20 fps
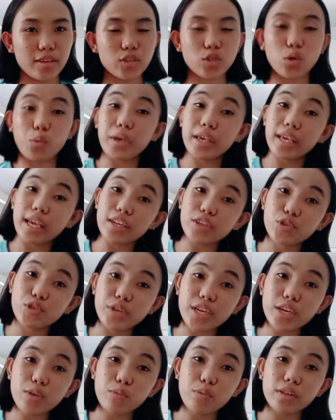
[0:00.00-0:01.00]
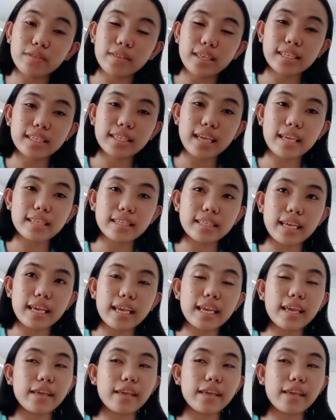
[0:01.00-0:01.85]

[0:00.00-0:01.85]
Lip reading: So we can drink while discussing,